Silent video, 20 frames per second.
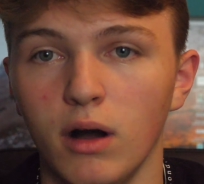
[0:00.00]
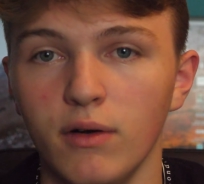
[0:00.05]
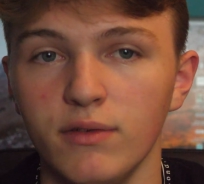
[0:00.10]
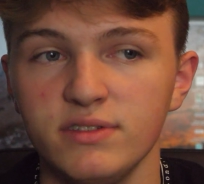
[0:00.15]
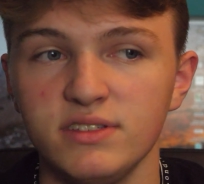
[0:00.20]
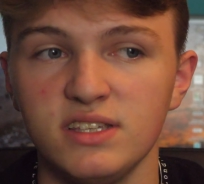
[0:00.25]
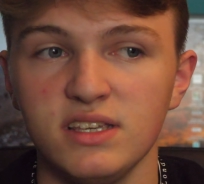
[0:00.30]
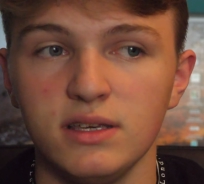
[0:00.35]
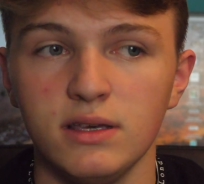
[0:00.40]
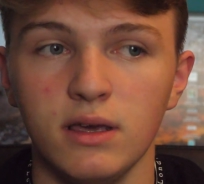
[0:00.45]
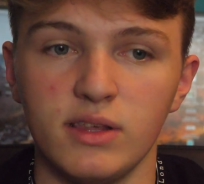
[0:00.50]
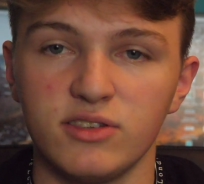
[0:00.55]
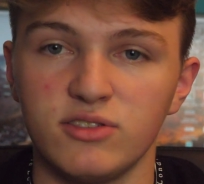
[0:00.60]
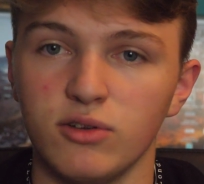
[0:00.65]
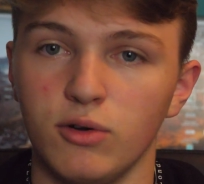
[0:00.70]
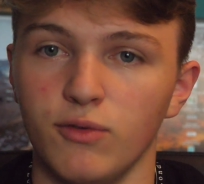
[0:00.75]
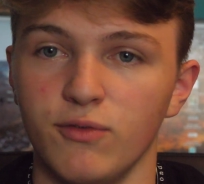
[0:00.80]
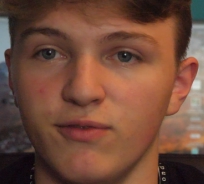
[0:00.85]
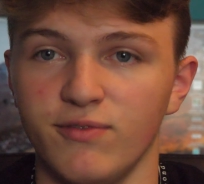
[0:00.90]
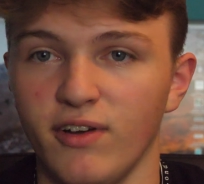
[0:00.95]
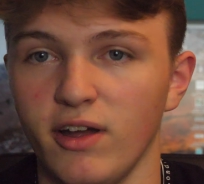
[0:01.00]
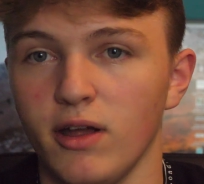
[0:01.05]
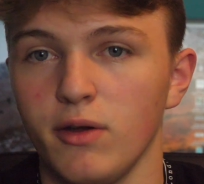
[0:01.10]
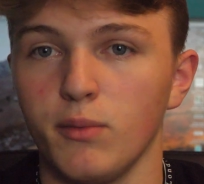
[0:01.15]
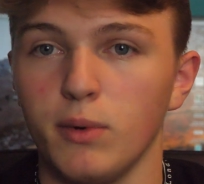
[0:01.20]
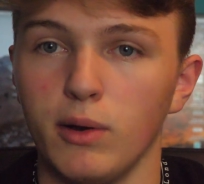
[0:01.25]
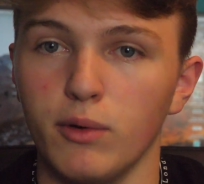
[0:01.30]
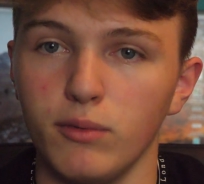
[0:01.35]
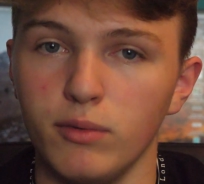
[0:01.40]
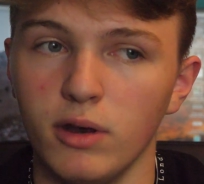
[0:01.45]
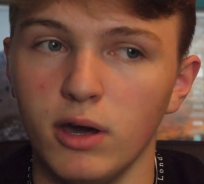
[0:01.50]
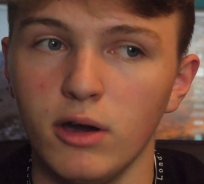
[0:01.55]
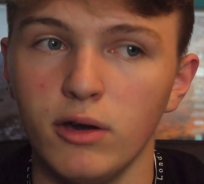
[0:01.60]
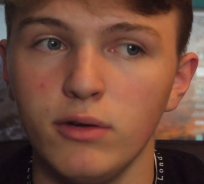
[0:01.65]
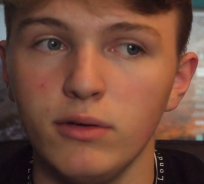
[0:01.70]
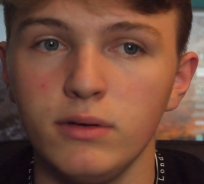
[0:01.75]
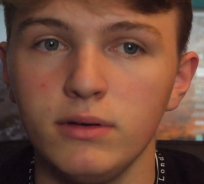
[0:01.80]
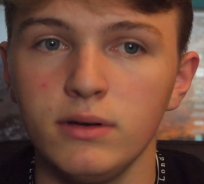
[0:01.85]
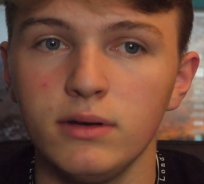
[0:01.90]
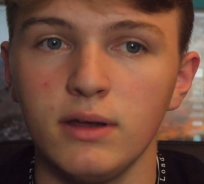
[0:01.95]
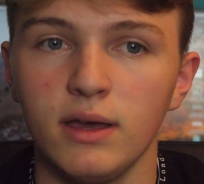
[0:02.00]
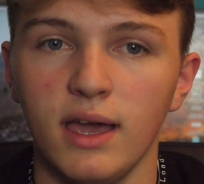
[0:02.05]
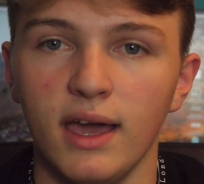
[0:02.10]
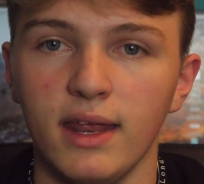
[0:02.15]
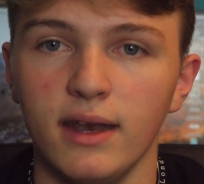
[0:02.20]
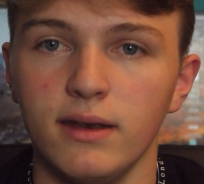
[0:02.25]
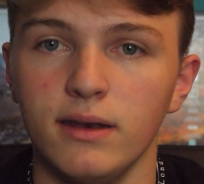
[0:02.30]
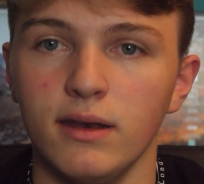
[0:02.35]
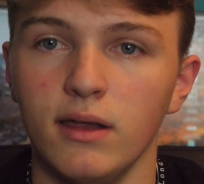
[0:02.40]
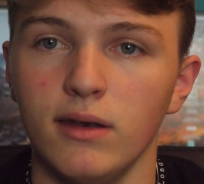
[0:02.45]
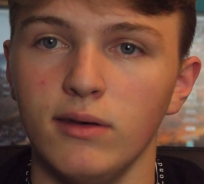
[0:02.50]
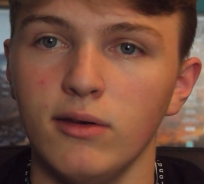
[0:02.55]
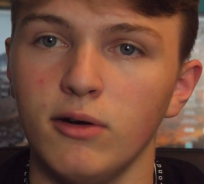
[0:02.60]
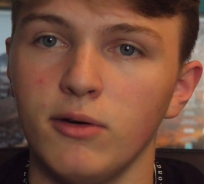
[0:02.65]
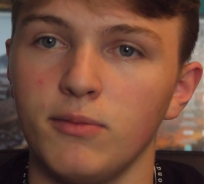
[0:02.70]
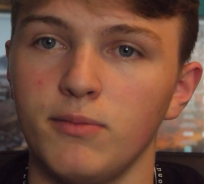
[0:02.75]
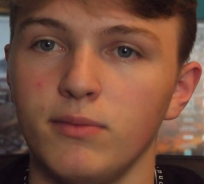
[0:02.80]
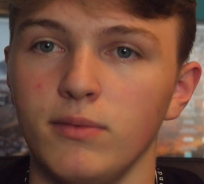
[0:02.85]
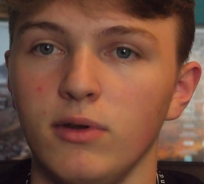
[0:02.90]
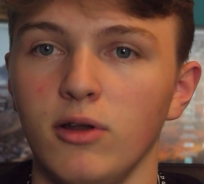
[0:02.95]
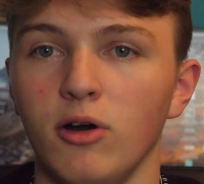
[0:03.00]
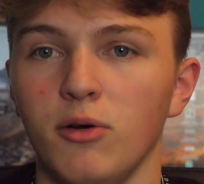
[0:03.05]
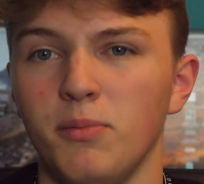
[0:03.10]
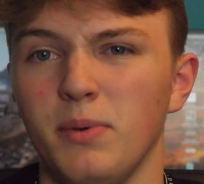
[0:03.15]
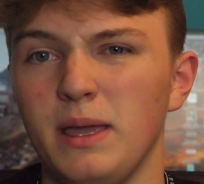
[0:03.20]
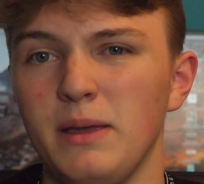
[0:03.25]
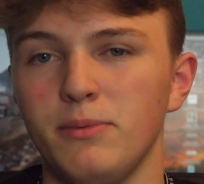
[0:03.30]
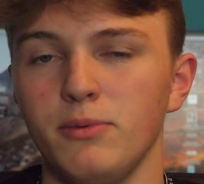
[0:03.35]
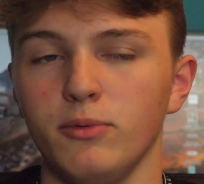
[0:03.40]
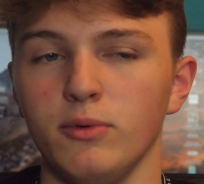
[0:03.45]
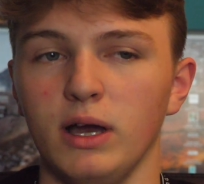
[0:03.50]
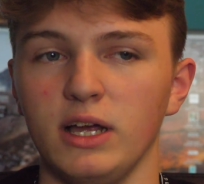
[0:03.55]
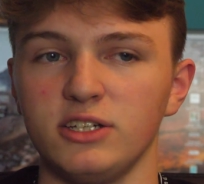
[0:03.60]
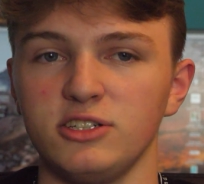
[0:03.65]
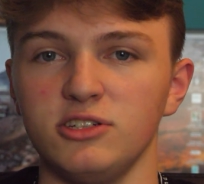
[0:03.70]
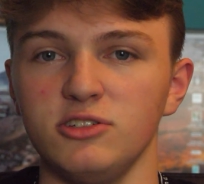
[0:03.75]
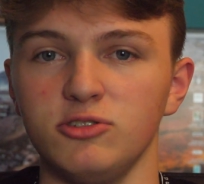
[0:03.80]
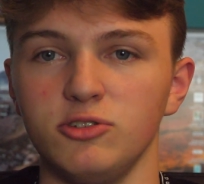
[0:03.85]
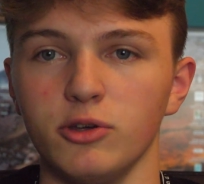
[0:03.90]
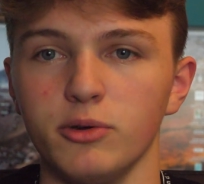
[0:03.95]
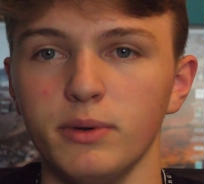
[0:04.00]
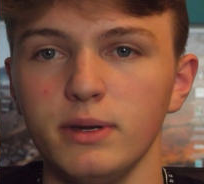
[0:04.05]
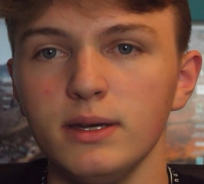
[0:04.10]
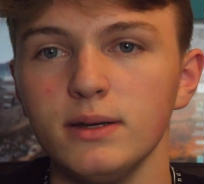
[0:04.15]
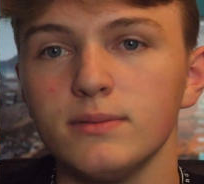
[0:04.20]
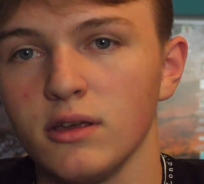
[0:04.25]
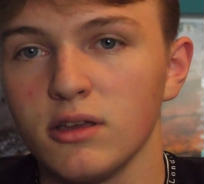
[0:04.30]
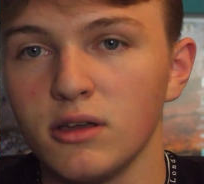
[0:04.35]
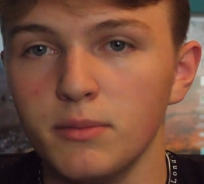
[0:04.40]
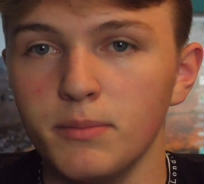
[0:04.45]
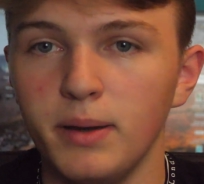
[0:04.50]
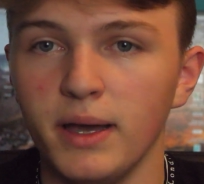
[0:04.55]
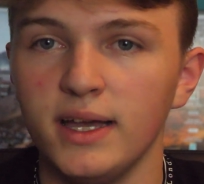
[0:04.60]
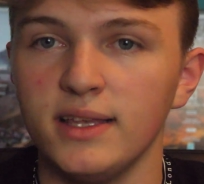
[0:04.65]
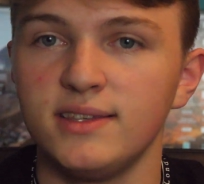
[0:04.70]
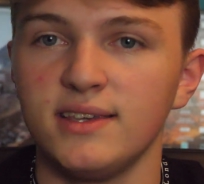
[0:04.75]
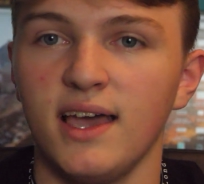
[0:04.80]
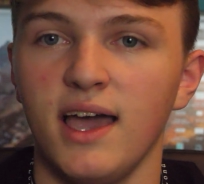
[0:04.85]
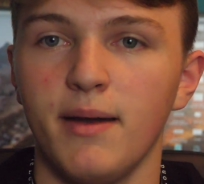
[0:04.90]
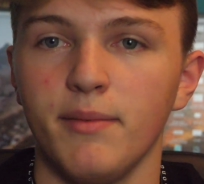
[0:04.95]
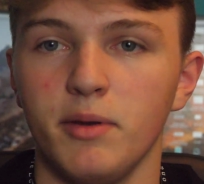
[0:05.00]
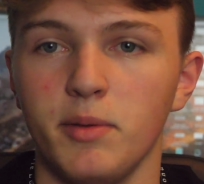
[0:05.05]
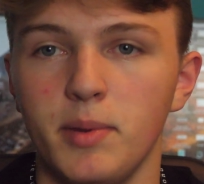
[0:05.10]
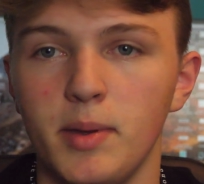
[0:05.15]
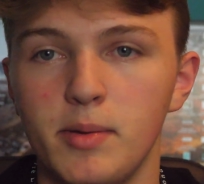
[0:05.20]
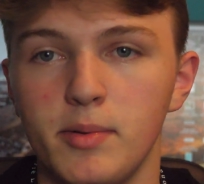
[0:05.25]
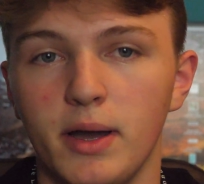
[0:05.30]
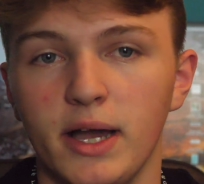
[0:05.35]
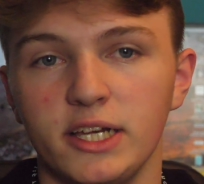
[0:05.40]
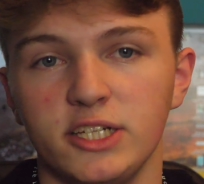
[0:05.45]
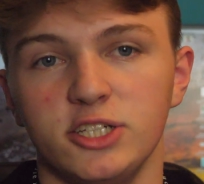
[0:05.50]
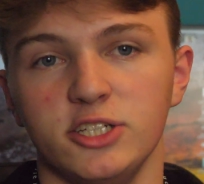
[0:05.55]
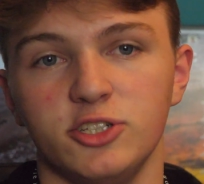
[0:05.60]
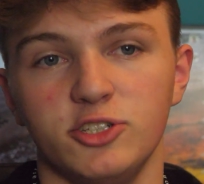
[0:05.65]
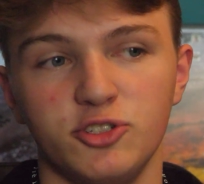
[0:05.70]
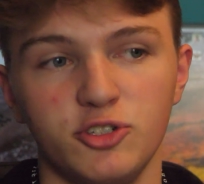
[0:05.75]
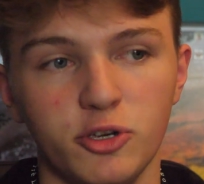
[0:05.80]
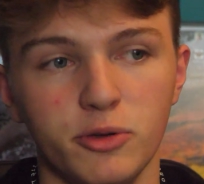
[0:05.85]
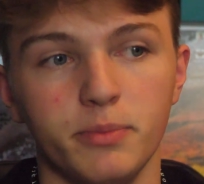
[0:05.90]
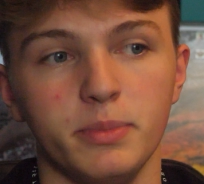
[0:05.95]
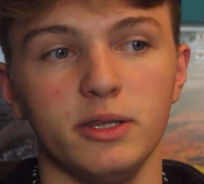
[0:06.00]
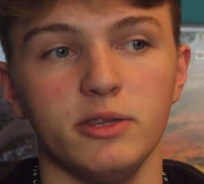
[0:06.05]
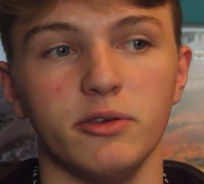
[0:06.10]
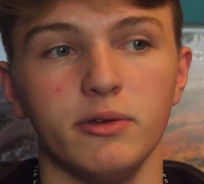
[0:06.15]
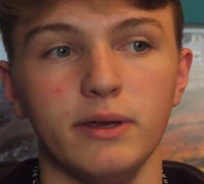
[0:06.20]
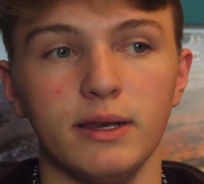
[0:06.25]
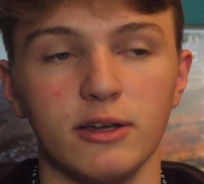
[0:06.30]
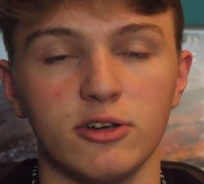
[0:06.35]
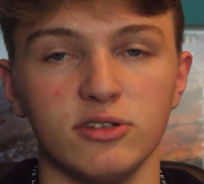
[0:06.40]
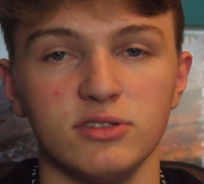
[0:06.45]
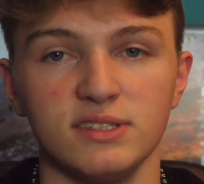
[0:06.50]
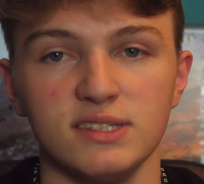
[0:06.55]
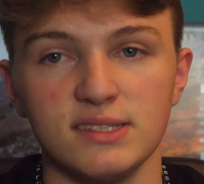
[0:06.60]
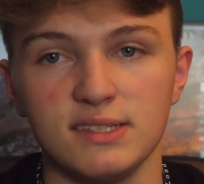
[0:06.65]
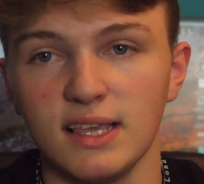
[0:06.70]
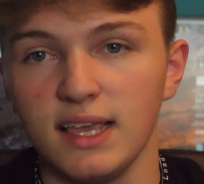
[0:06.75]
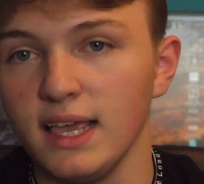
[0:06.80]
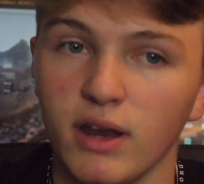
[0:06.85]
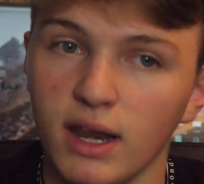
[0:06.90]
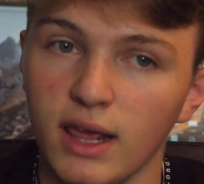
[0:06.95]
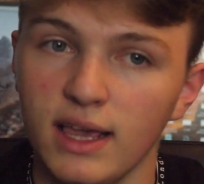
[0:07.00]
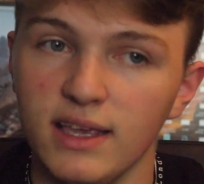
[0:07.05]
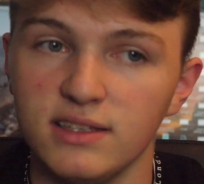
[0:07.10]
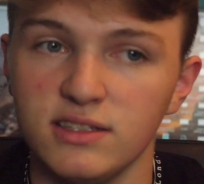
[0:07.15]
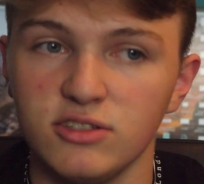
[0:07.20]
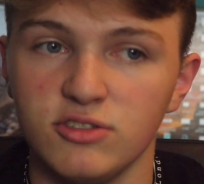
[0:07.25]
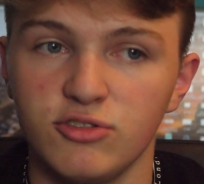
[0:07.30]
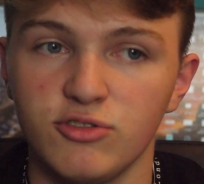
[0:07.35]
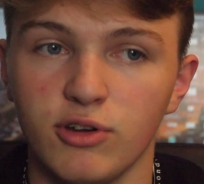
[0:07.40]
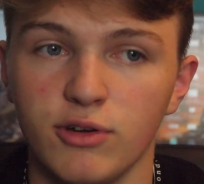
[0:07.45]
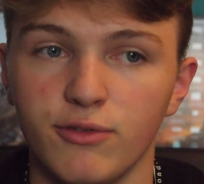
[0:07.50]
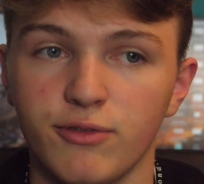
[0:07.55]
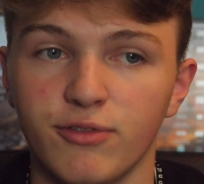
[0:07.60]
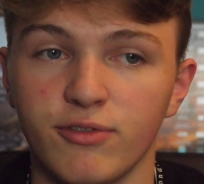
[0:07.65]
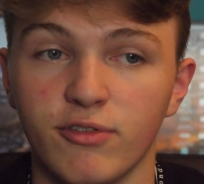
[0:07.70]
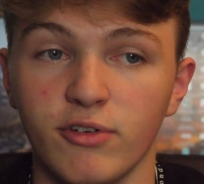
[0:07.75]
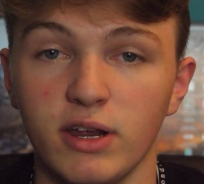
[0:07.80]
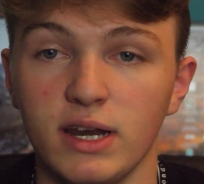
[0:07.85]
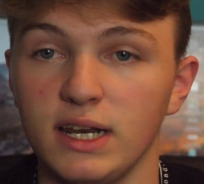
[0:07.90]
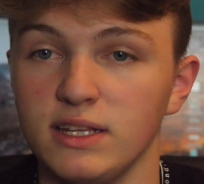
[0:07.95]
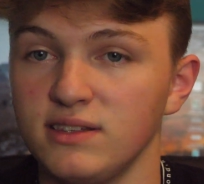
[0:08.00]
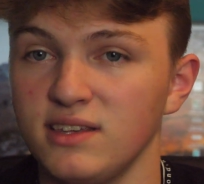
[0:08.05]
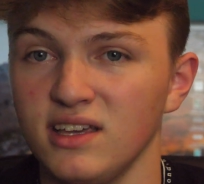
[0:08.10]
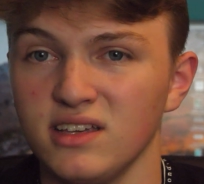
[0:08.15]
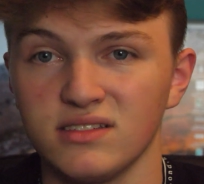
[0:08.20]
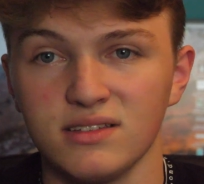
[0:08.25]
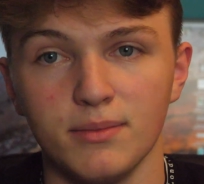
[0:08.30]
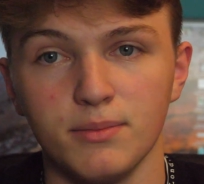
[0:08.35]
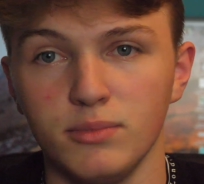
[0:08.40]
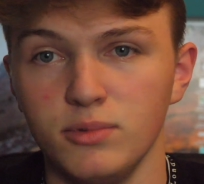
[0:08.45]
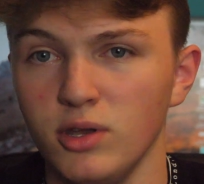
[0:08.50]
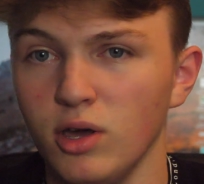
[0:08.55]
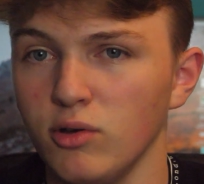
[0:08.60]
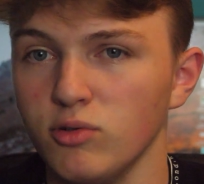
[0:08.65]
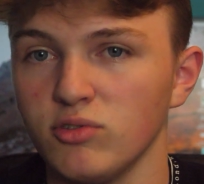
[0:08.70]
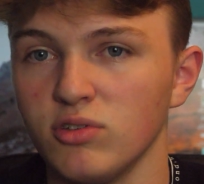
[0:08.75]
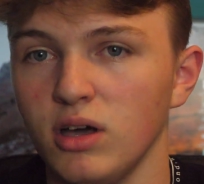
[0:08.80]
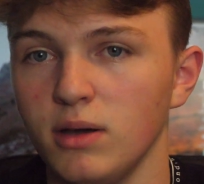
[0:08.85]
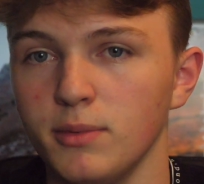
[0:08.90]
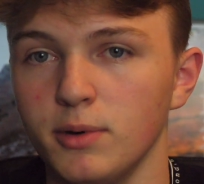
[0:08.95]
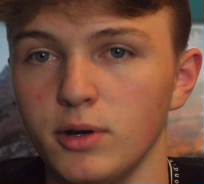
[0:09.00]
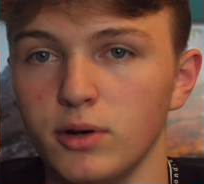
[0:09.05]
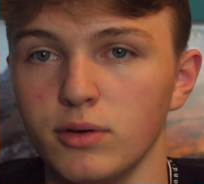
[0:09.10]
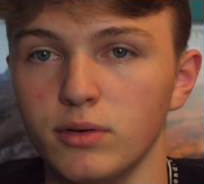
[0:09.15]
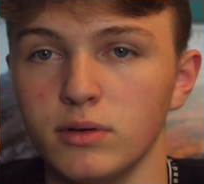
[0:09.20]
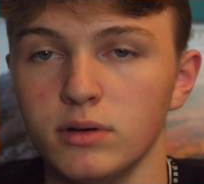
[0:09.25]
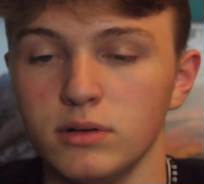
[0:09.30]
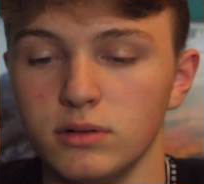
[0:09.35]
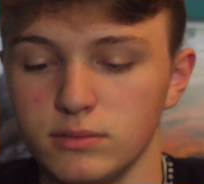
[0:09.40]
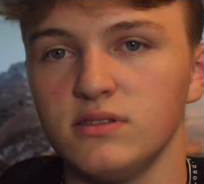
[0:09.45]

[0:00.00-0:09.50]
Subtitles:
Obviously it's not very well known and not a lot of people will actually do it compared to how many people actually should be doing it, because it's really easy to travel free and it takes up no time at all.